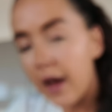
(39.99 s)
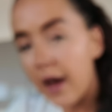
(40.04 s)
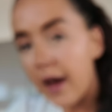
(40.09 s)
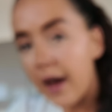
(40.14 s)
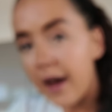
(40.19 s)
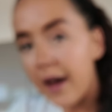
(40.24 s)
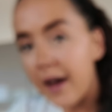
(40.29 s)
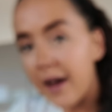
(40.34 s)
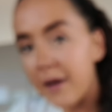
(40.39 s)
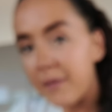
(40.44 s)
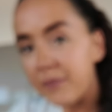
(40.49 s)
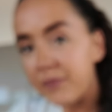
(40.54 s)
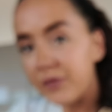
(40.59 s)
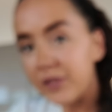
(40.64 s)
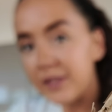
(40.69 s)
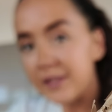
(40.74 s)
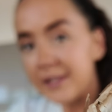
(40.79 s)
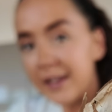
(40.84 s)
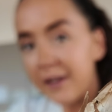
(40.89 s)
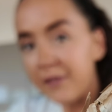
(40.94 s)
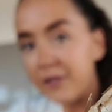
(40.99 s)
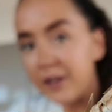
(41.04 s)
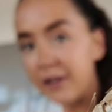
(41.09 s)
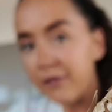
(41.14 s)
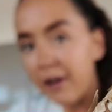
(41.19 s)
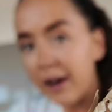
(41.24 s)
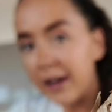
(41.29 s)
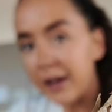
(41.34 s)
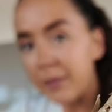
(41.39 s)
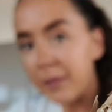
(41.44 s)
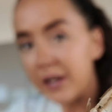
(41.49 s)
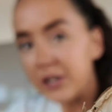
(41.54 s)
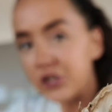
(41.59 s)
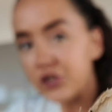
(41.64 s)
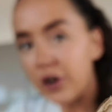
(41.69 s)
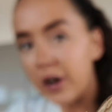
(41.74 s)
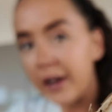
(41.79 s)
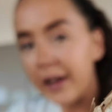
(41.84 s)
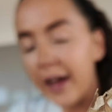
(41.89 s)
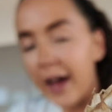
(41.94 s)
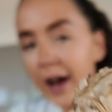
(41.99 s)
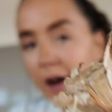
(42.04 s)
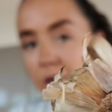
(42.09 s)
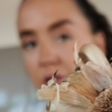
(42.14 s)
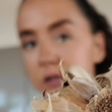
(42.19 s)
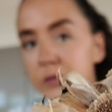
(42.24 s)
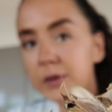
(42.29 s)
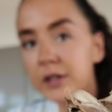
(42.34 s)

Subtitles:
Definitely recommend trying it out.